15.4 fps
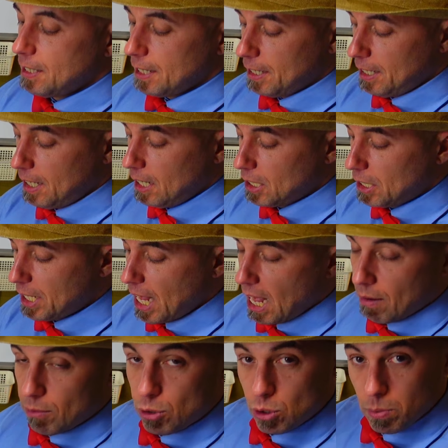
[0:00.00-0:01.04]
kids
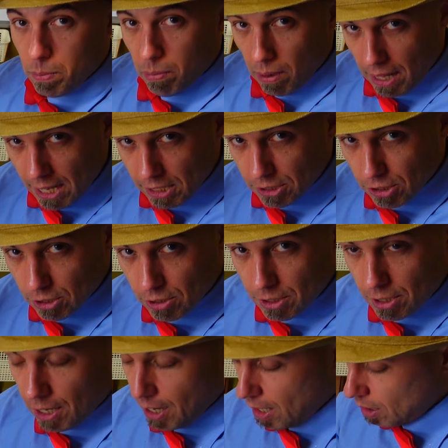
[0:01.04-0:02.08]
have to place
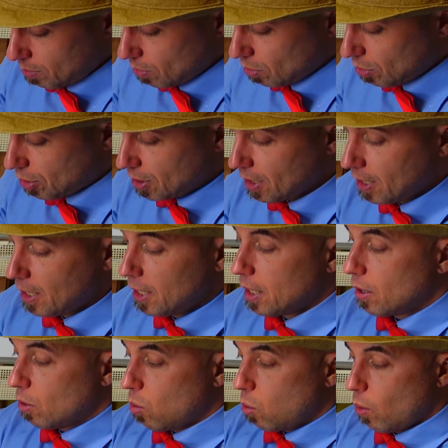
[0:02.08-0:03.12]
their animals
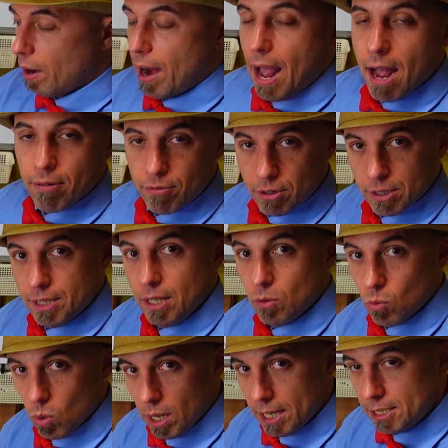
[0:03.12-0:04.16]
wherever they
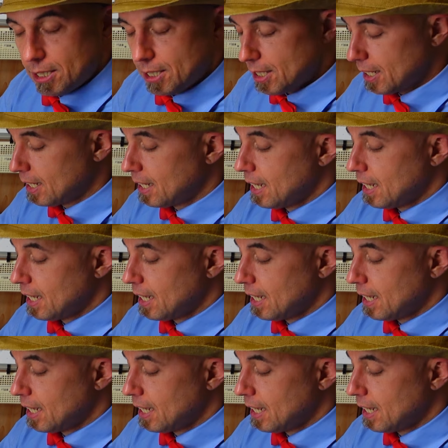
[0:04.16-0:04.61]
want